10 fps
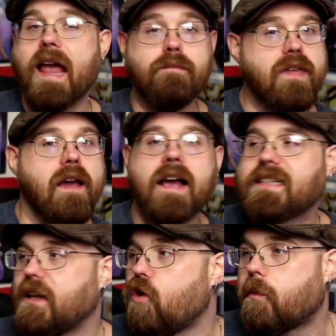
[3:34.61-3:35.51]
Same thing I
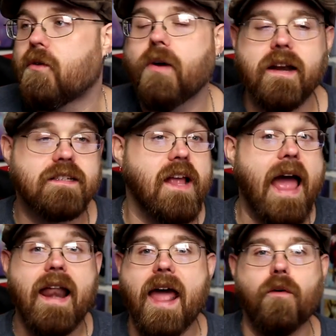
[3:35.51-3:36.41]
seen Norman Reedus
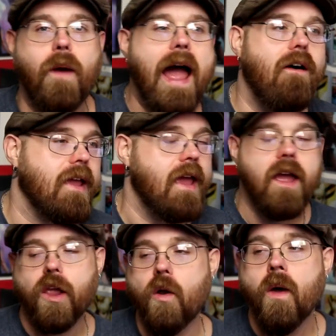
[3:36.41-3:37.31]
at, at a rally.
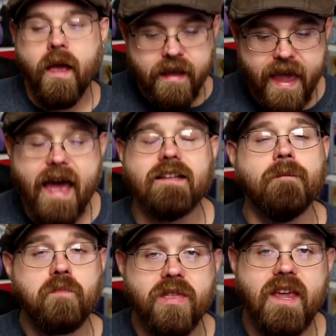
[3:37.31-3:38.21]
You know, yeah,
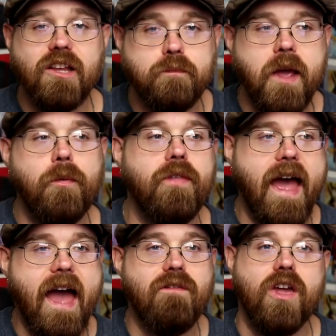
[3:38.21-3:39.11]
these people
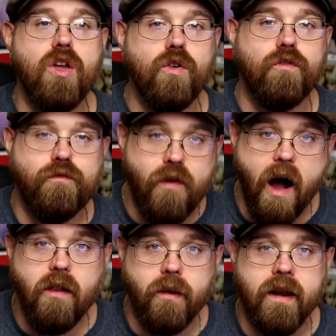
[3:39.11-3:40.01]
that have a huge
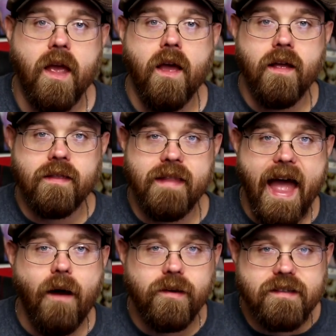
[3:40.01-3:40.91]
following
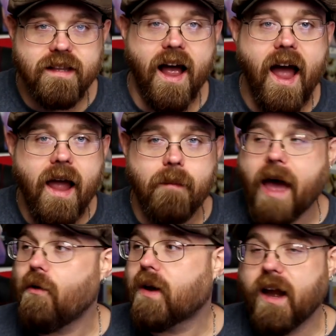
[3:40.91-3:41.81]
now is the time.
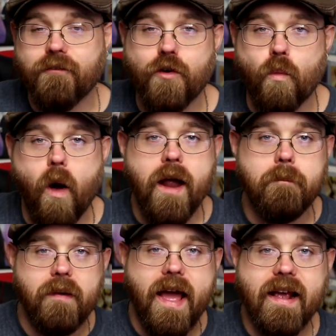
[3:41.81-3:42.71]
I don't care if you're
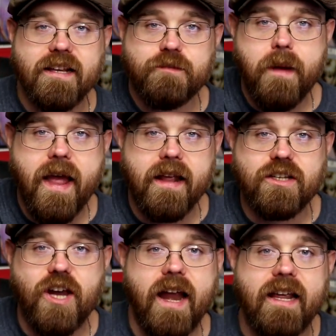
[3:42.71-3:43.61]
white, black,
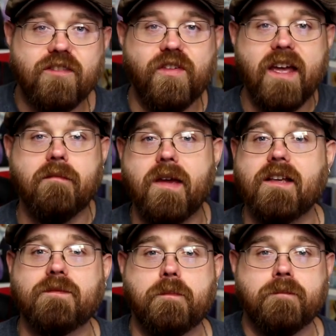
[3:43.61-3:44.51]
Hispanic, Chinese,
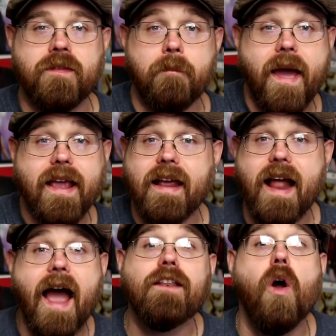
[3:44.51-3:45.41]
Vietnamese, Namekian.
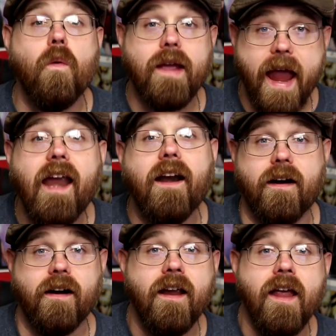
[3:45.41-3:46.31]
I don't
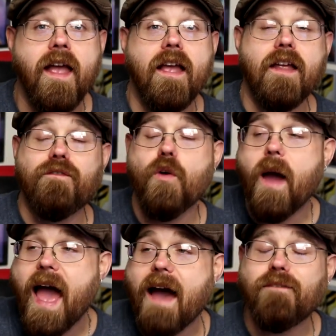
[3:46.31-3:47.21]
care. If you
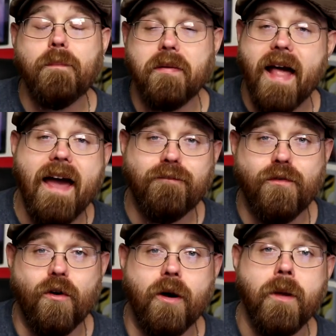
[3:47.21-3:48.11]
have a
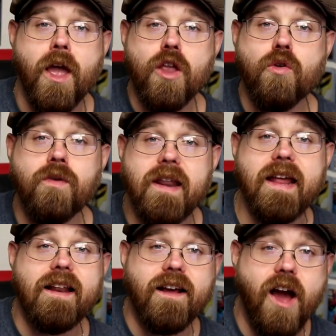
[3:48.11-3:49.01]
platform, you
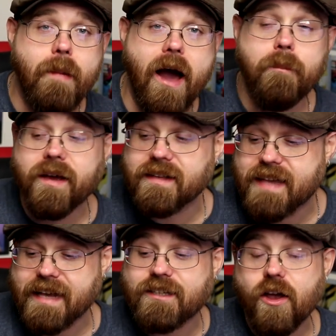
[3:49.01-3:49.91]
need to come out because
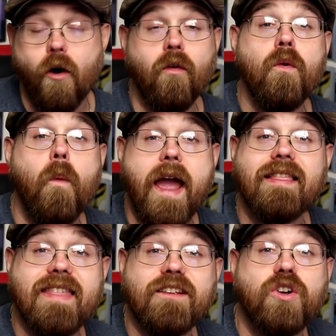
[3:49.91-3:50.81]
that's the only way
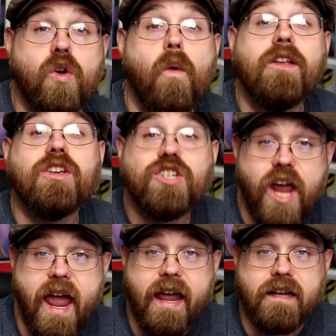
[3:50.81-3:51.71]
things are going to
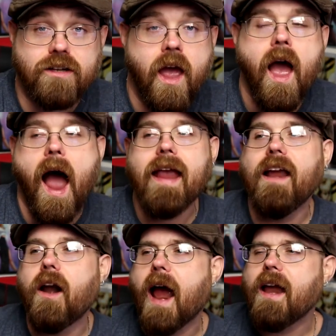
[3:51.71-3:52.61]
change. I
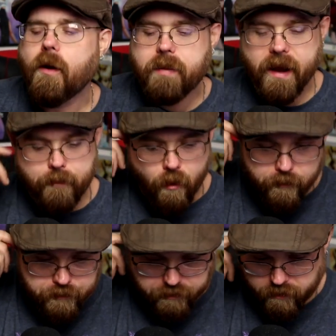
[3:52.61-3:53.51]
hear I hear
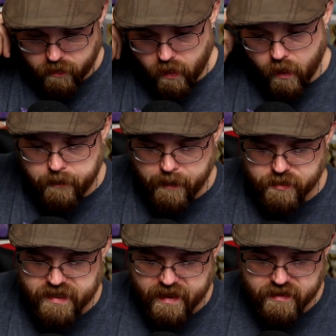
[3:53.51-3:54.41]
people
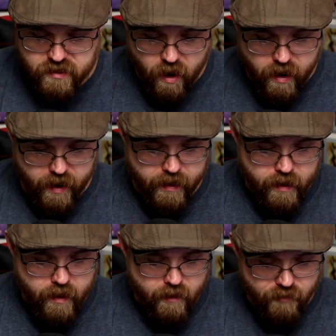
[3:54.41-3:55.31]
people say this uh,
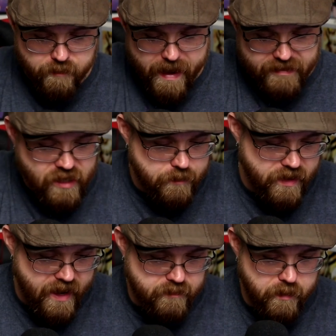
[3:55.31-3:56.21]
for the past couple
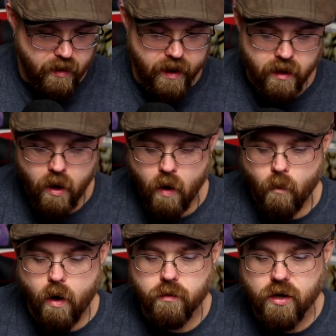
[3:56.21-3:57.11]
days people are like
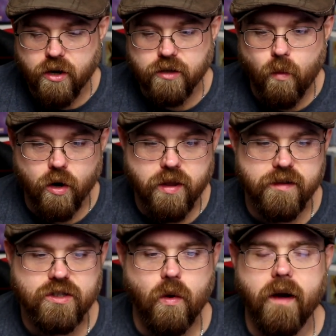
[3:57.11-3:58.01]
well there, there's more to
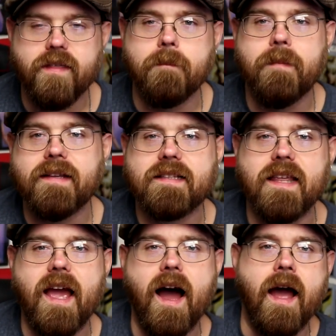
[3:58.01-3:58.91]
the story than meets
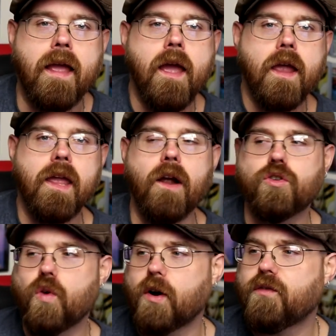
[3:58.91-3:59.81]
the eye you know
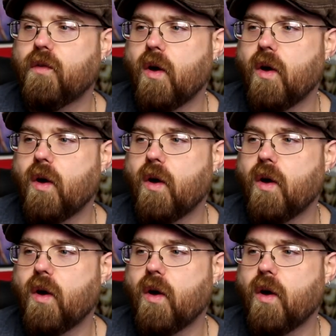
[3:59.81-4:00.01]
george